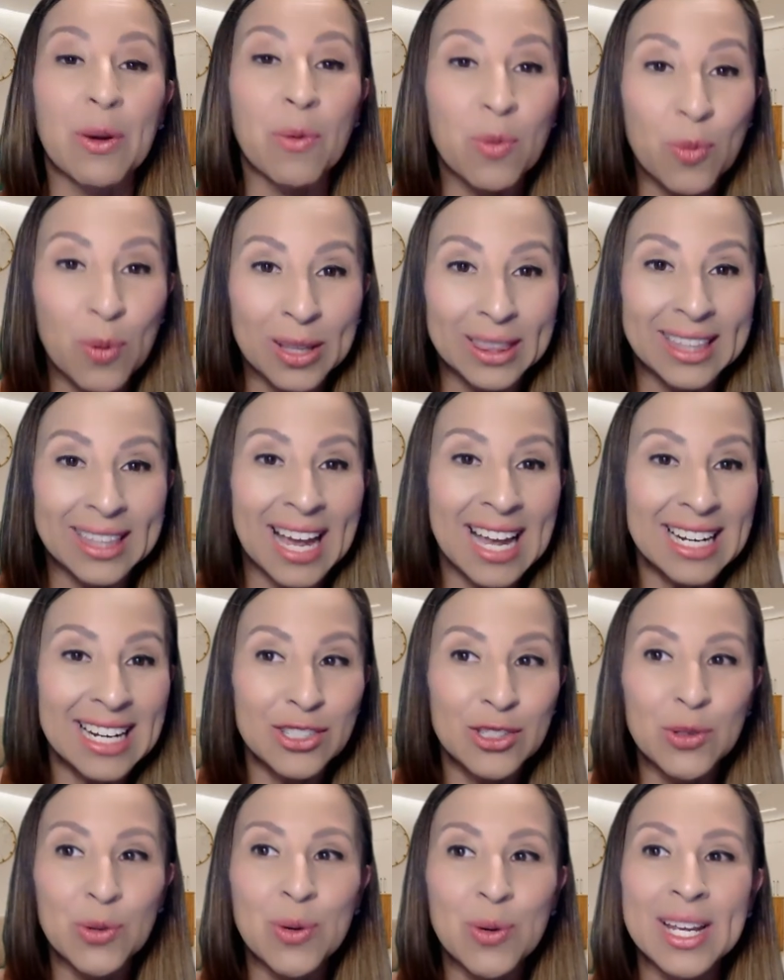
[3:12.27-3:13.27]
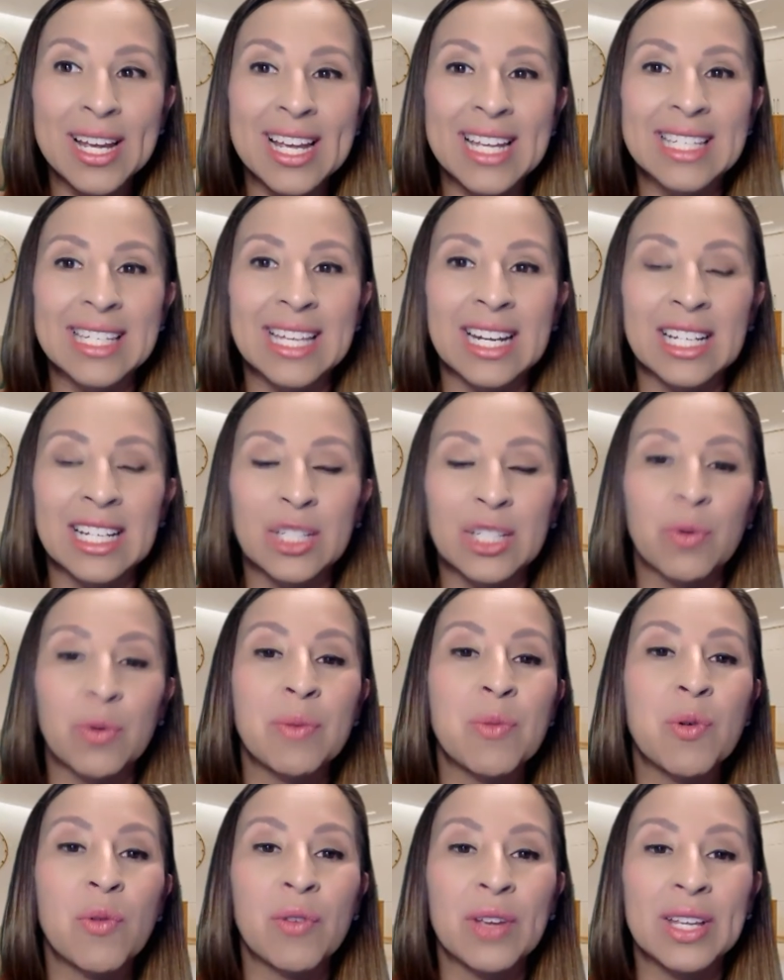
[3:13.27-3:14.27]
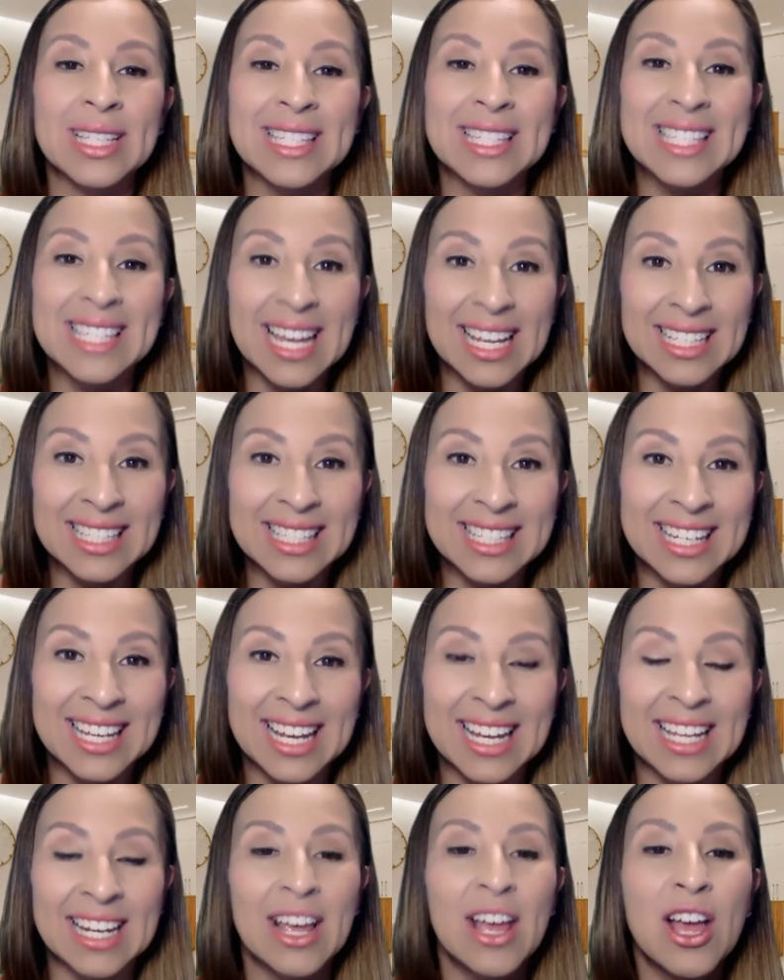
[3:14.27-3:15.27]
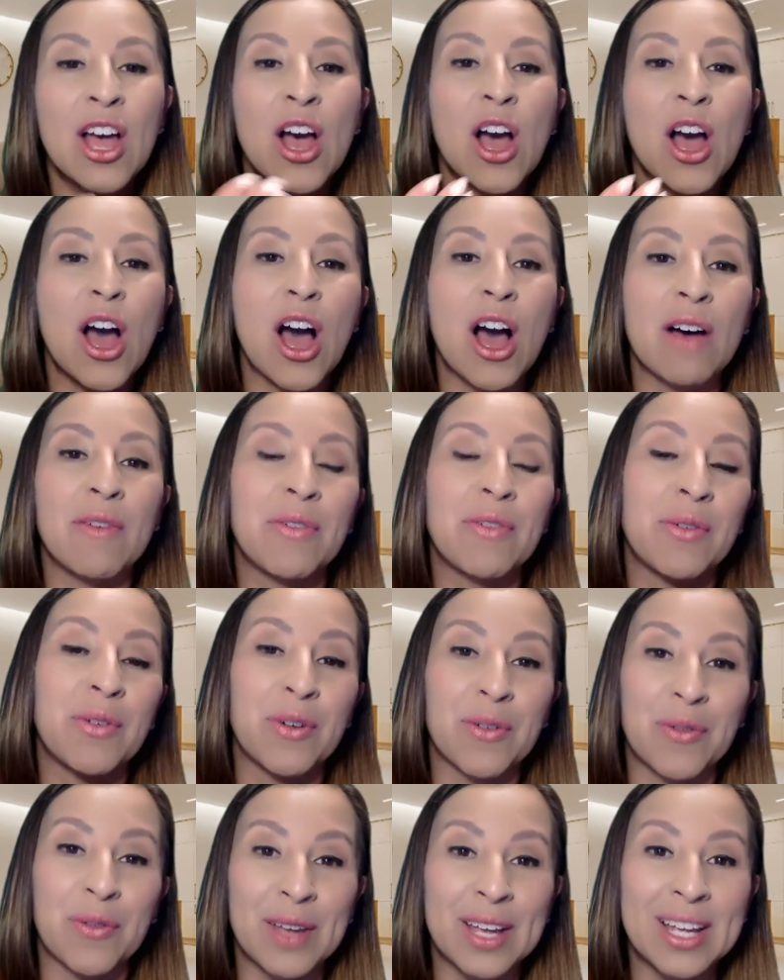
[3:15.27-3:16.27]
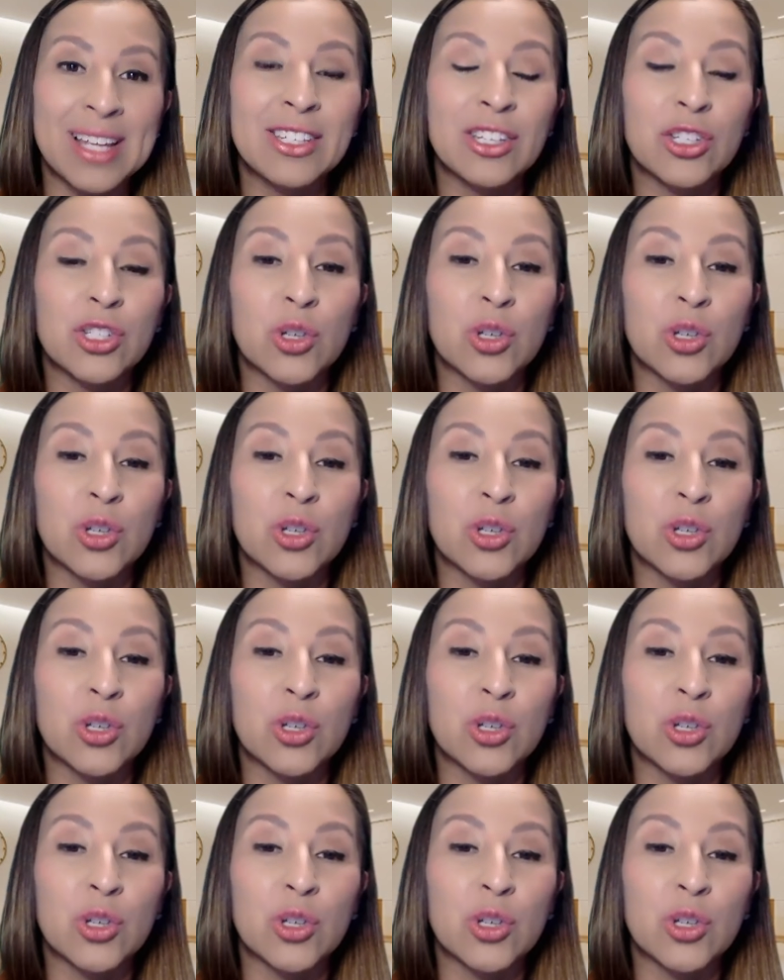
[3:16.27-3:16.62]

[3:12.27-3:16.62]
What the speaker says: And what that is doing is that it's removing dead skin off of her face.